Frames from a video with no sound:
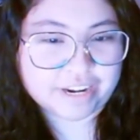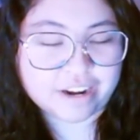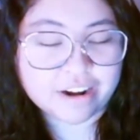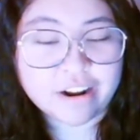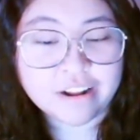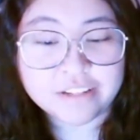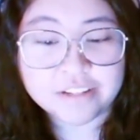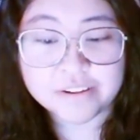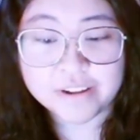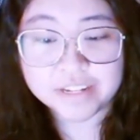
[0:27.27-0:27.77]
and
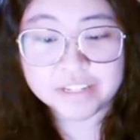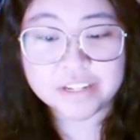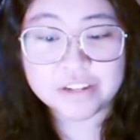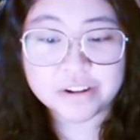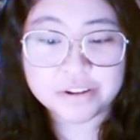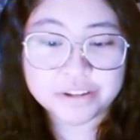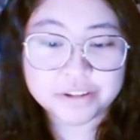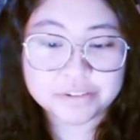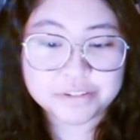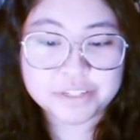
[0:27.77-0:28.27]
also get to know
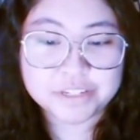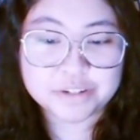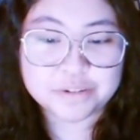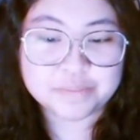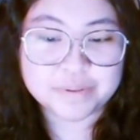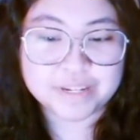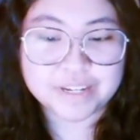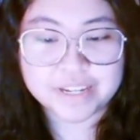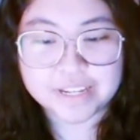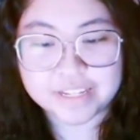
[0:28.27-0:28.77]
you too
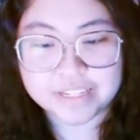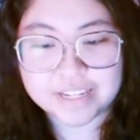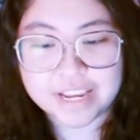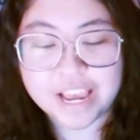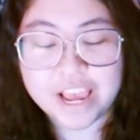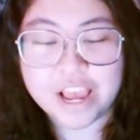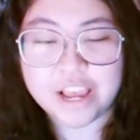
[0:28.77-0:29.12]
because